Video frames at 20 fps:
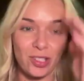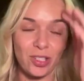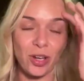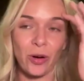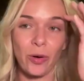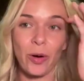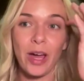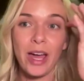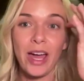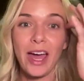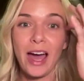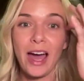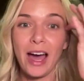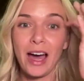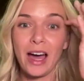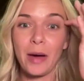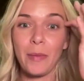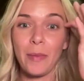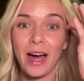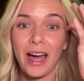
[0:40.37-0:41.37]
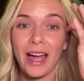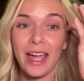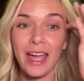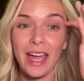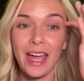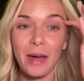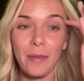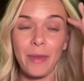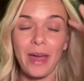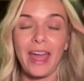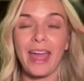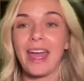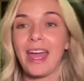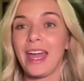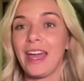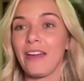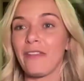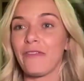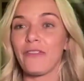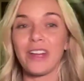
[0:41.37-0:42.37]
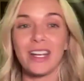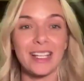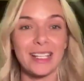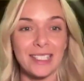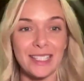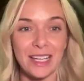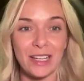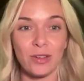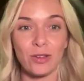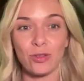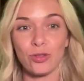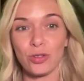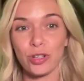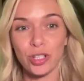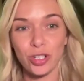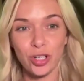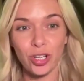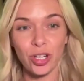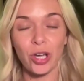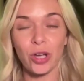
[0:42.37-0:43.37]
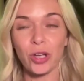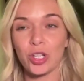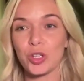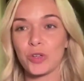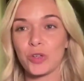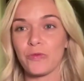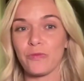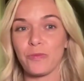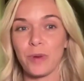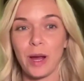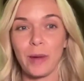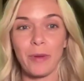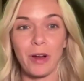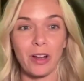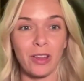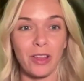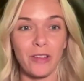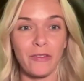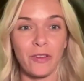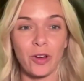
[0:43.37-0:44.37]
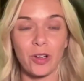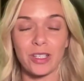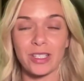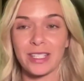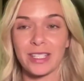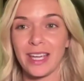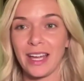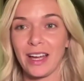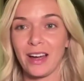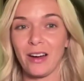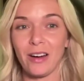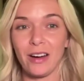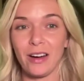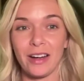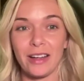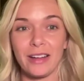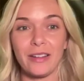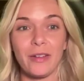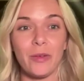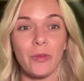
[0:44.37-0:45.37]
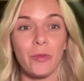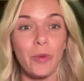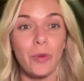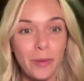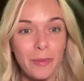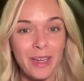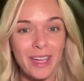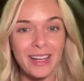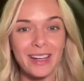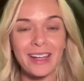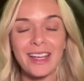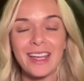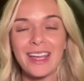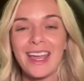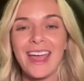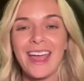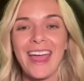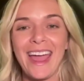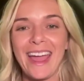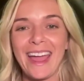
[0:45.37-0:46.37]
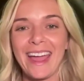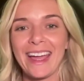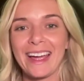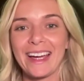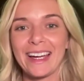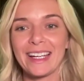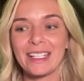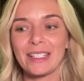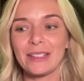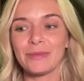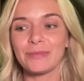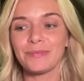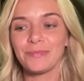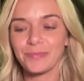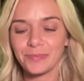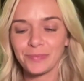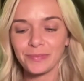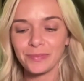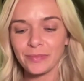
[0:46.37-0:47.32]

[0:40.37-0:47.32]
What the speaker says: So I am a fitness and nutrition coach, primarily focusing on women. And